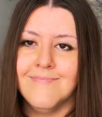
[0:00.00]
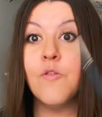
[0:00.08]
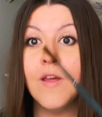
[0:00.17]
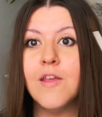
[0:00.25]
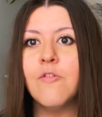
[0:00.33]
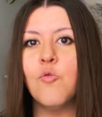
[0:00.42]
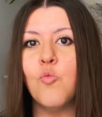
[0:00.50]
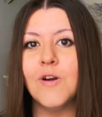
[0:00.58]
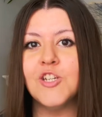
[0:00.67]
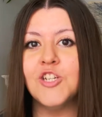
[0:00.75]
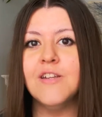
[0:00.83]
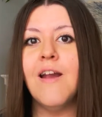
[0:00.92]
Thank you for
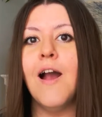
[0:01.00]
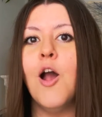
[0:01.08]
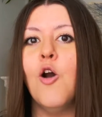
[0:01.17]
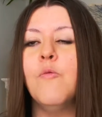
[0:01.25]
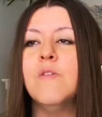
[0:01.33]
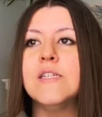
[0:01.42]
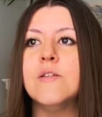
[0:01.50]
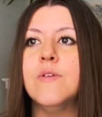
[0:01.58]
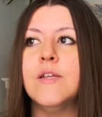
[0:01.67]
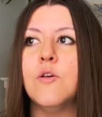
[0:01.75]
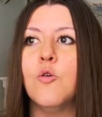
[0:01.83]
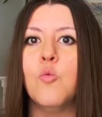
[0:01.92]
watching. I hope this
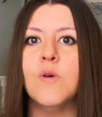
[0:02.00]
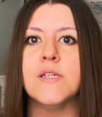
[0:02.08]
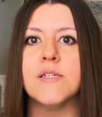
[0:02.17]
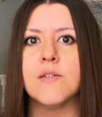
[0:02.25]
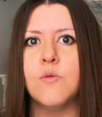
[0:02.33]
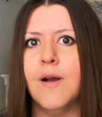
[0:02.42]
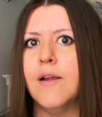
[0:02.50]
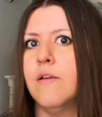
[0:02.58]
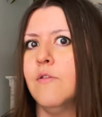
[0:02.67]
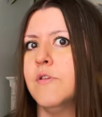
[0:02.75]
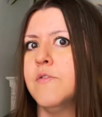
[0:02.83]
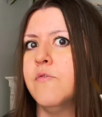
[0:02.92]
video was
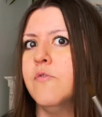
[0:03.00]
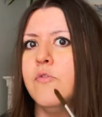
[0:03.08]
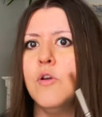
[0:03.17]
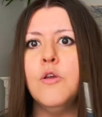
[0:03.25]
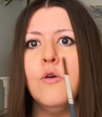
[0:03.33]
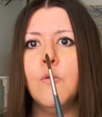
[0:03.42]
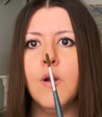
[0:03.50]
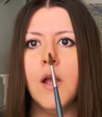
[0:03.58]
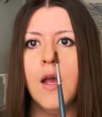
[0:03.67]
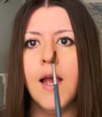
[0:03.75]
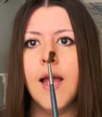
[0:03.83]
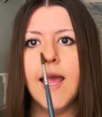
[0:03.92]
quite useful for you,
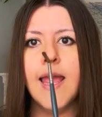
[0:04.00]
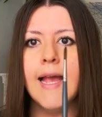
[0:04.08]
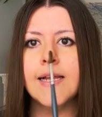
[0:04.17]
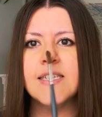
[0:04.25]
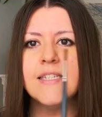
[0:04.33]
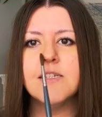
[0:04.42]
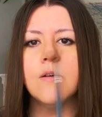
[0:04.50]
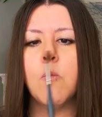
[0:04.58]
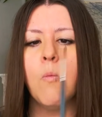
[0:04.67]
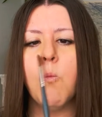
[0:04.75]
and